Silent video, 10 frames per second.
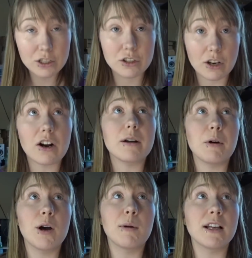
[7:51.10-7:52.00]
Sorry,
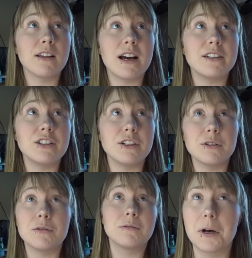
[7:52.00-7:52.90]
Mom, I lied to
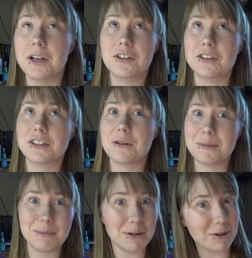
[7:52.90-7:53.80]
you. But it turns out
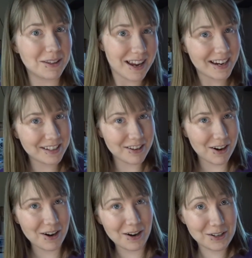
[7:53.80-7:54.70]
people were lying to
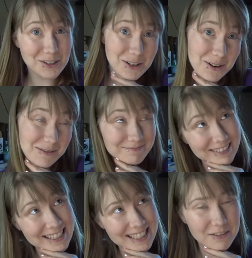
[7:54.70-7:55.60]
her, so
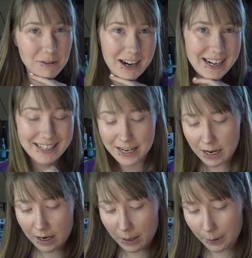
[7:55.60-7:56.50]
fine.
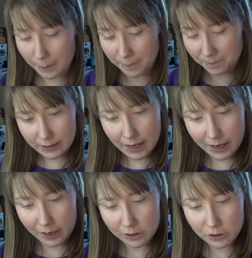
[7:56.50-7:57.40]
Um,
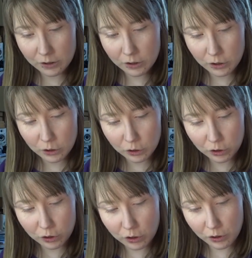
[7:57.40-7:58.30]
yeah,
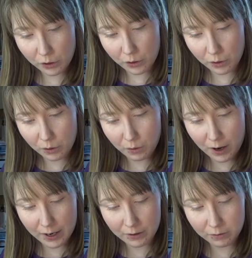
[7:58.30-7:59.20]
so
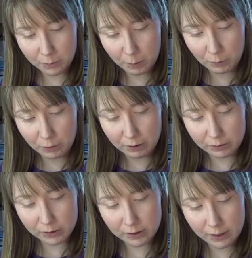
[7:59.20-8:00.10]
I don't remember what I
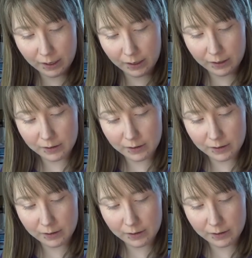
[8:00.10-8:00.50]
was saying.